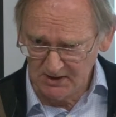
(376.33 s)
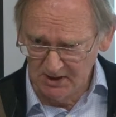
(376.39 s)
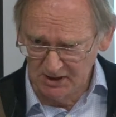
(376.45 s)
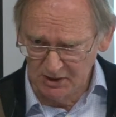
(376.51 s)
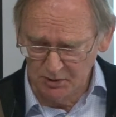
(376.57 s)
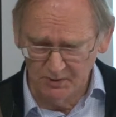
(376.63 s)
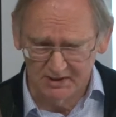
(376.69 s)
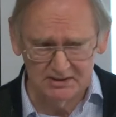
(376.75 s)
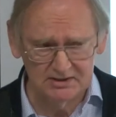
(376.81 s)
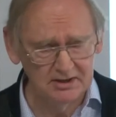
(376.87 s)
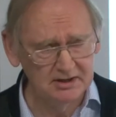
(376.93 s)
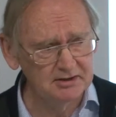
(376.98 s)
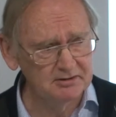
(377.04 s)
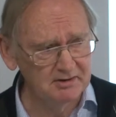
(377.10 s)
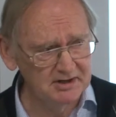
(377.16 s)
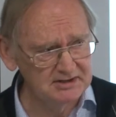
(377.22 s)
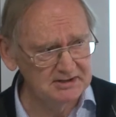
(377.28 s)
A quick
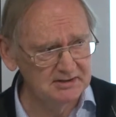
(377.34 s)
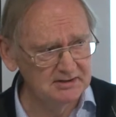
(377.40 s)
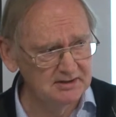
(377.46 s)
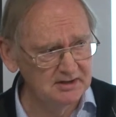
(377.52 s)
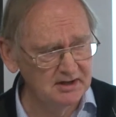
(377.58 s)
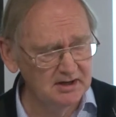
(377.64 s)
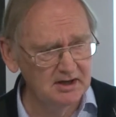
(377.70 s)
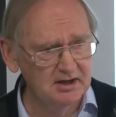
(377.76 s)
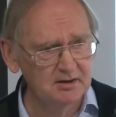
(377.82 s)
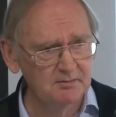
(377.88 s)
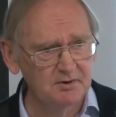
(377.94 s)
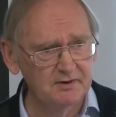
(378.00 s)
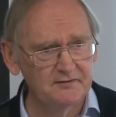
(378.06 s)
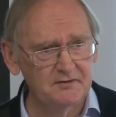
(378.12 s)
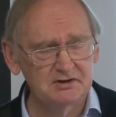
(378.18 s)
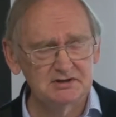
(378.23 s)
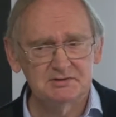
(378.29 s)
digression.
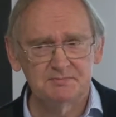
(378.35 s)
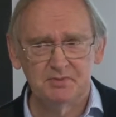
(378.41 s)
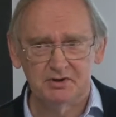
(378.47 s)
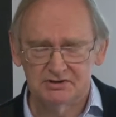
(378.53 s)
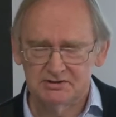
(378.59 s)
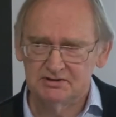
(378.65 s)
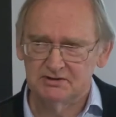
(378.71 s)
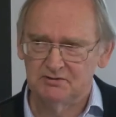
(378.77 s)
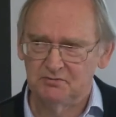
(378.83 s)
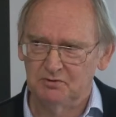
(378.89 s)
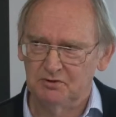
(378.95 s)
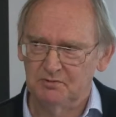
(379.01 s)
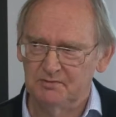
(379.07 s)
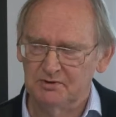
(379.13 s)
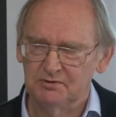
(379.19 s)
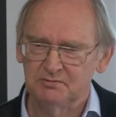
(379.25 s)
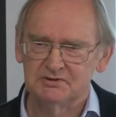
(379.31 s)
My first boss at the
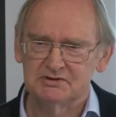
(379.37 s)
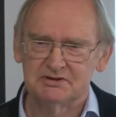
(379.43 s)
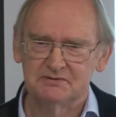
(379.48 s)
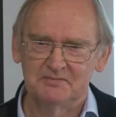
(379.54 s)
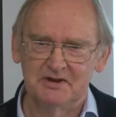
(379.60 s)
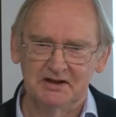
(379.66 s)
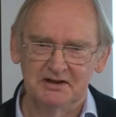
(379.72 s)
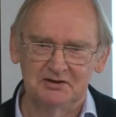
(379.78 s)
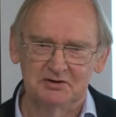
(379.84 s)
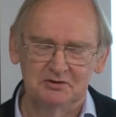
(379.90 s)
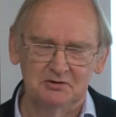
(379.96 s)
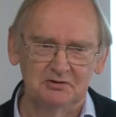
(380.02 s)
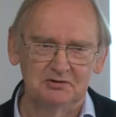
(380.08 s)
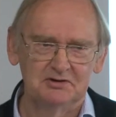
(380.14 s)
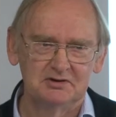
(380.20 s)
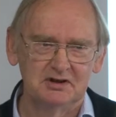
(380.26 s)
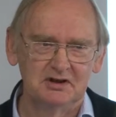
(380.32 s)
Woomera was a man
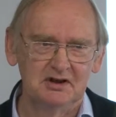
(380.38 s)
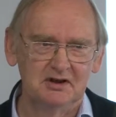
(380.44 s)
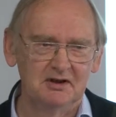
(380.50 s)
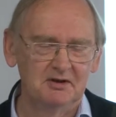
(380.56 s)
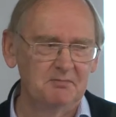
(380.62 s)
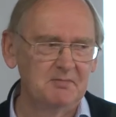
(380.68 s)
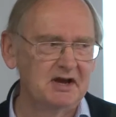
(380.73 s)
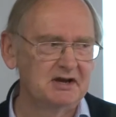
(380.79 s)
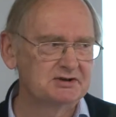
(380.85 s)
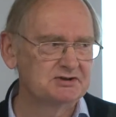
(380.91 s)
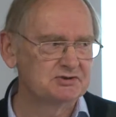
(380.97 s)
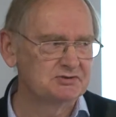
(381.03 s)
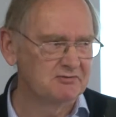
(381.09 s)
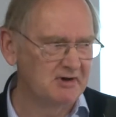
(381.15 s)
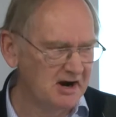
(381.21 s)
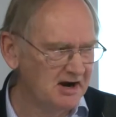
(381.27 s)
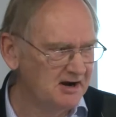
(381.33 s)
called Max
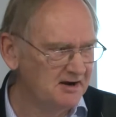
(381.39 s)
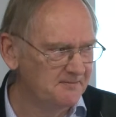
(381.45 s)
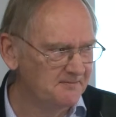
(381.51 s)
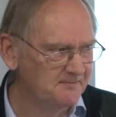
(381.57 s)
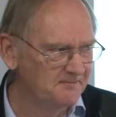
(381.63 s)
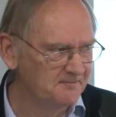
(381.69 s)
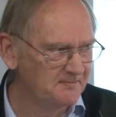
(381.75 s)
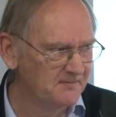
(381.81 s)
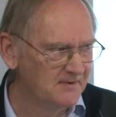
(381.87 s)
Strahm.